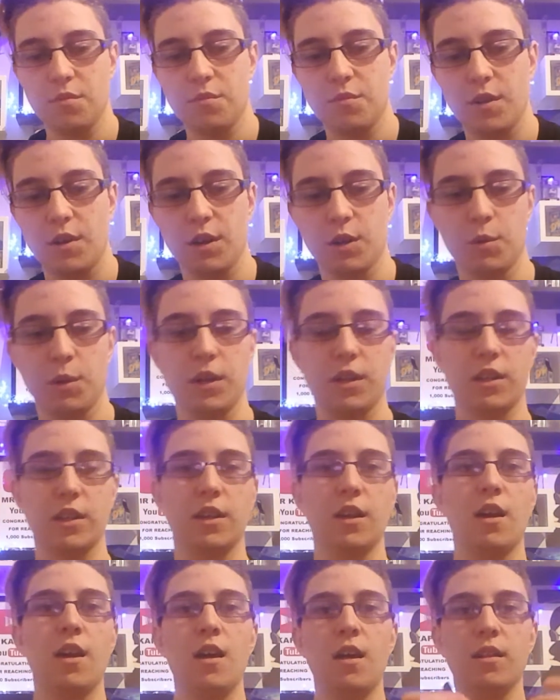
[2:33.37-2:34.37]
very
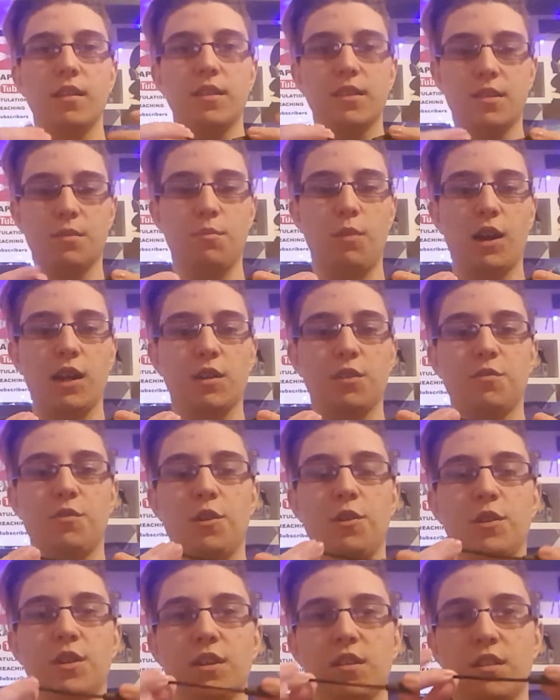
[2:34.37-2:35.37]
quickly. This
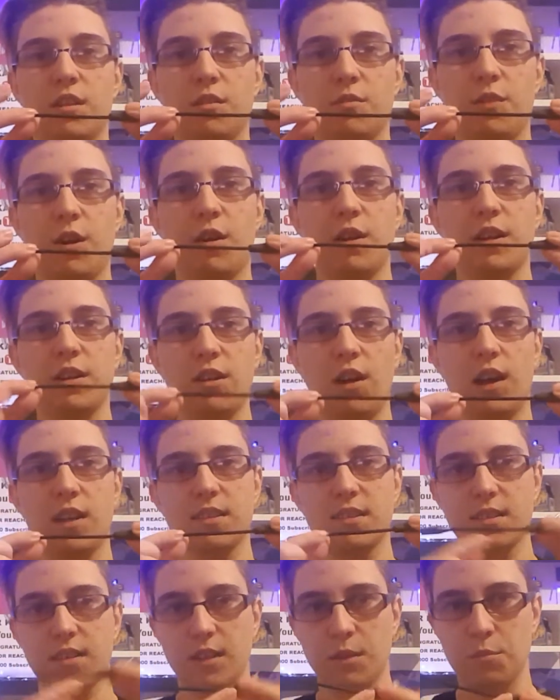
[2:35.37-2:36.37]
microphone is a very nice
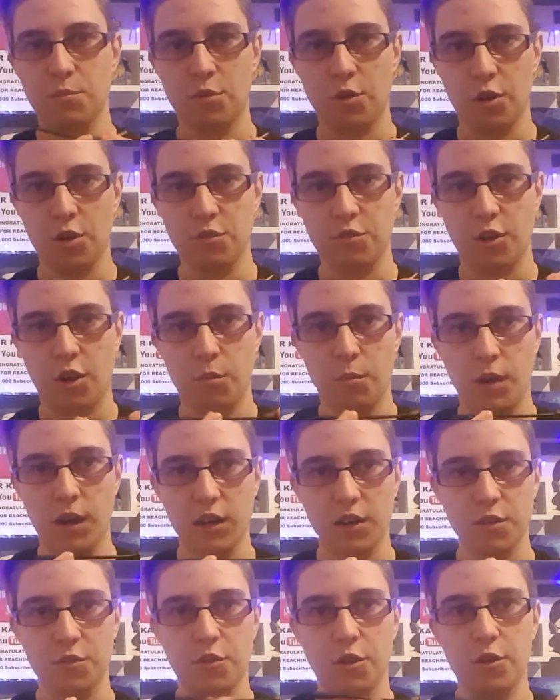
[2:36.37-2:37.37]
slim profile
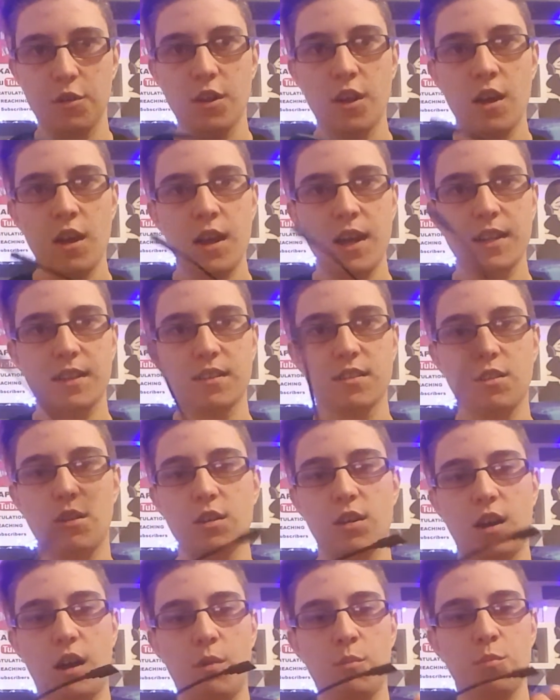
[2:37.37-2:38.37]
microphone. It does
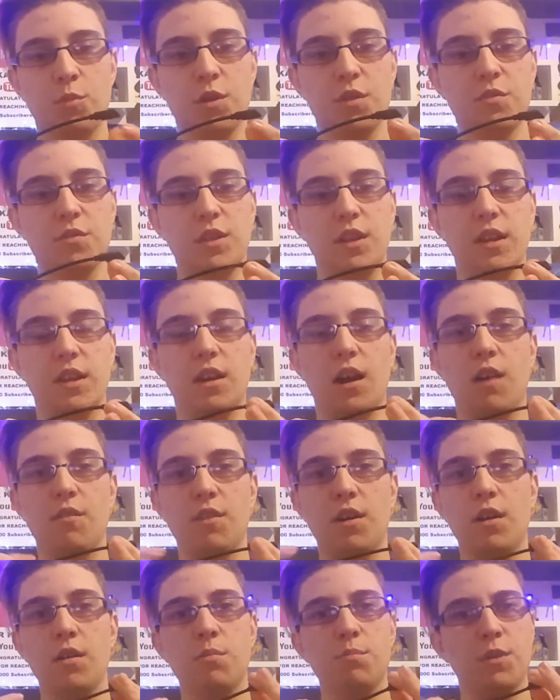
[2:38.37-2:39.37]
not come with the
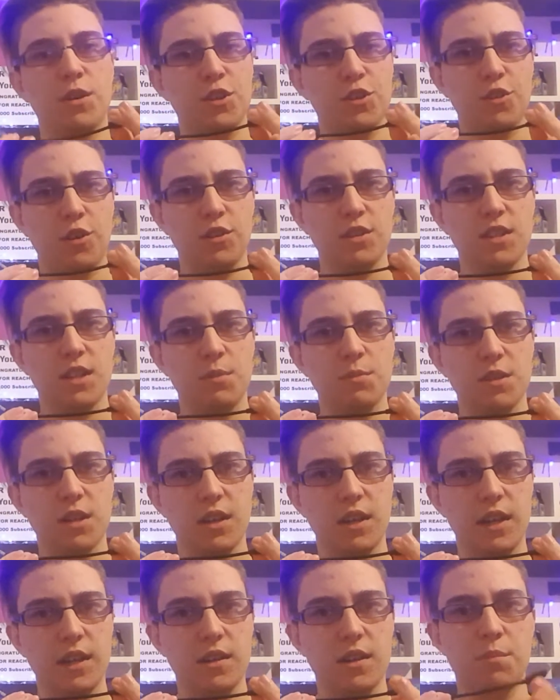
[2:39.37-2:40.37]
cover, but you don't seem to
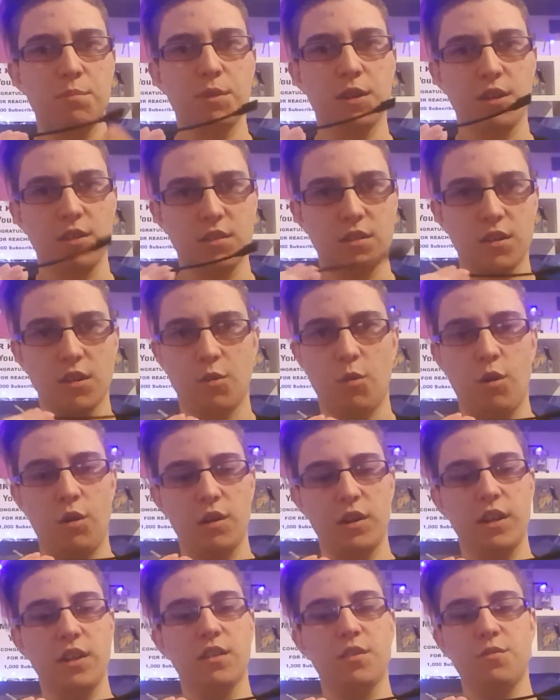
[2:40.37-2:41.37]
need it because the
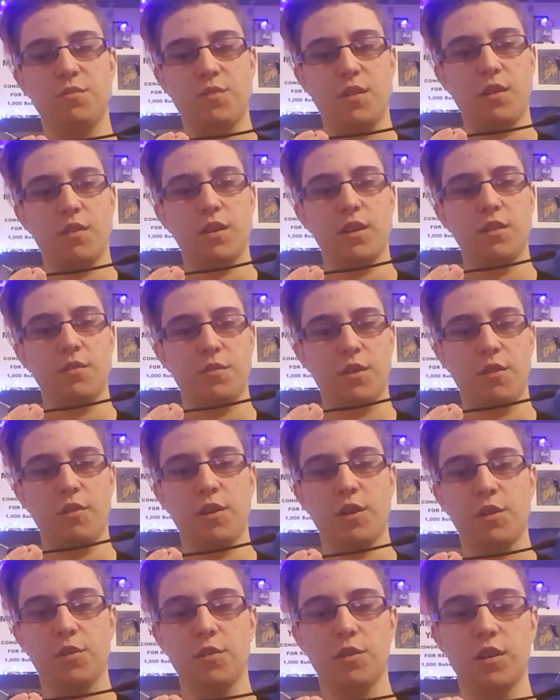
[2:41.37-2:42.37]
quality is very, very
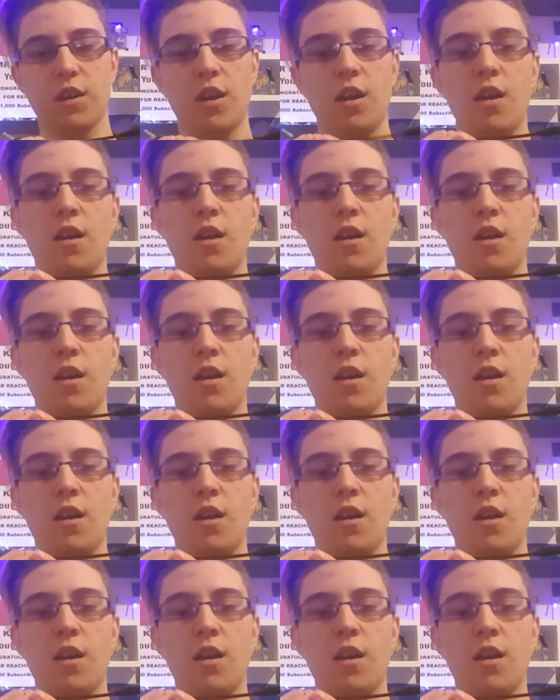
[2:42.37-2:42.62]
good.